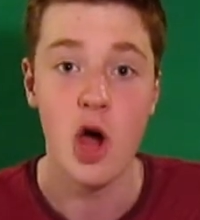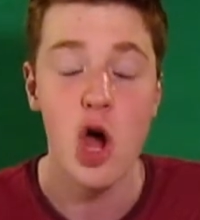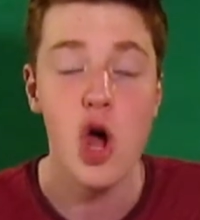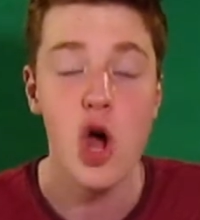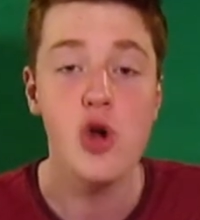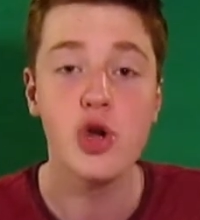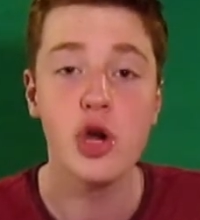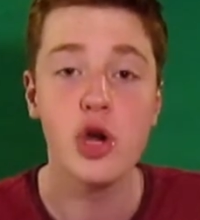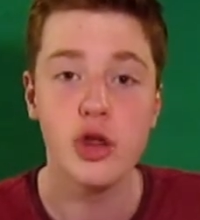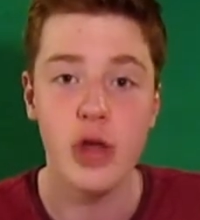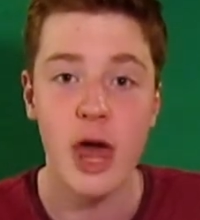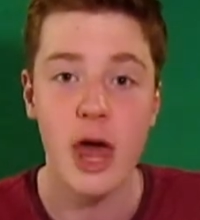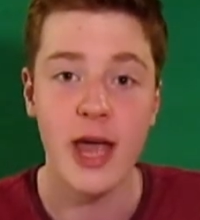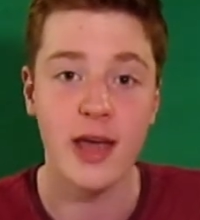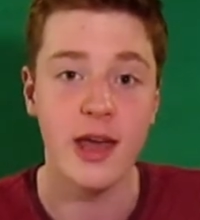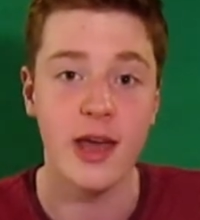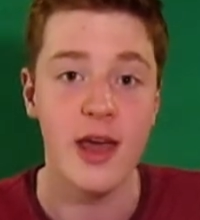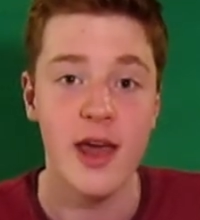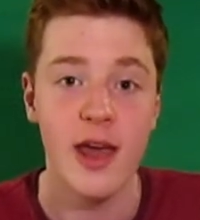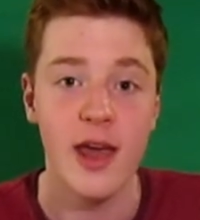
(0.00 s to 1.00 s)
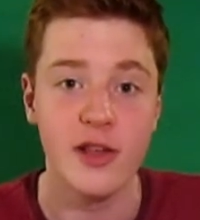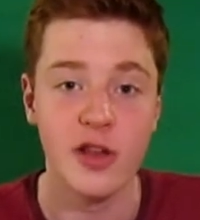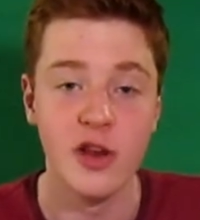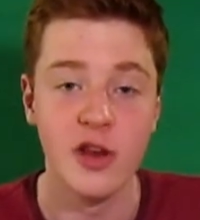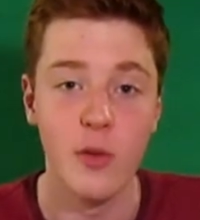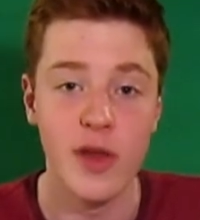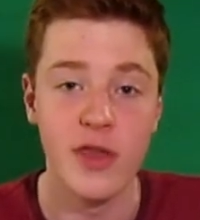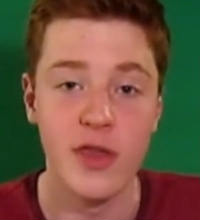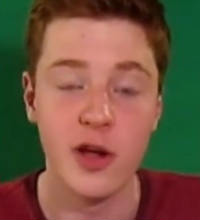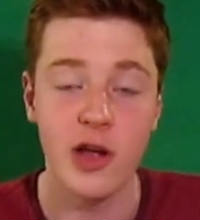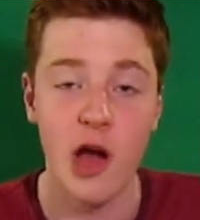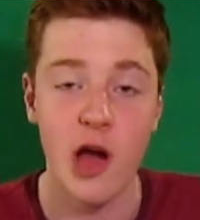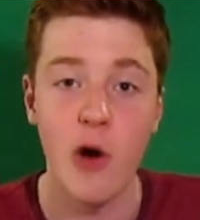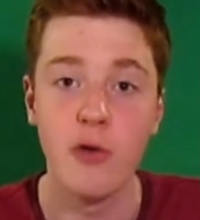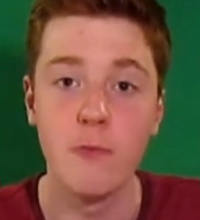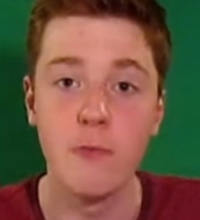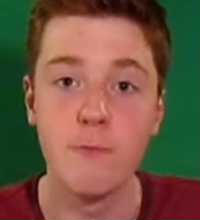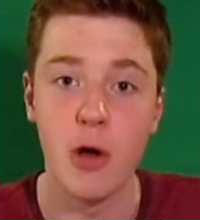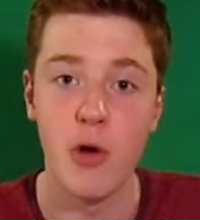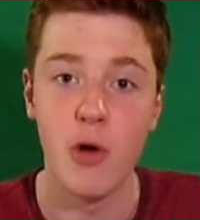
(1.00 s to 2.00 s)
Who do you think is going to win the
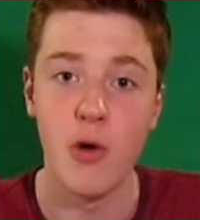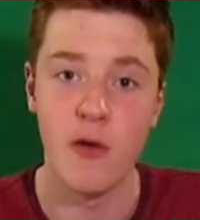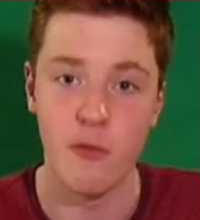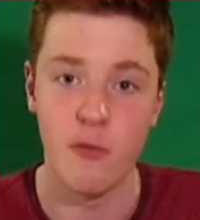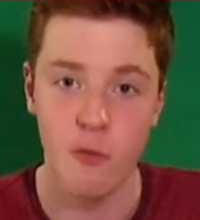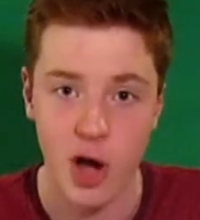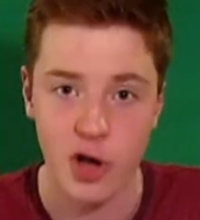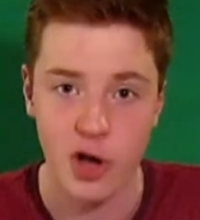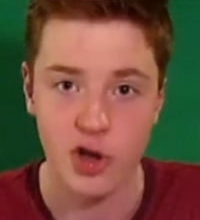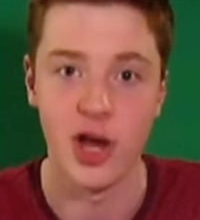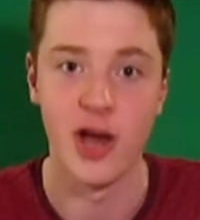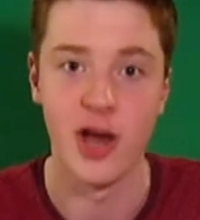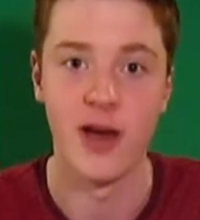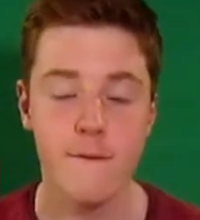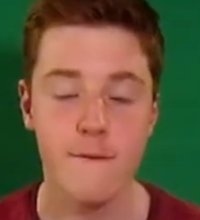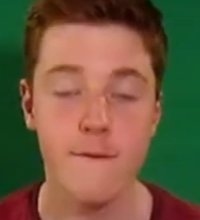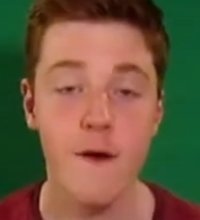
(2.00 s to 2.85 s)
Golden Boot in Russia?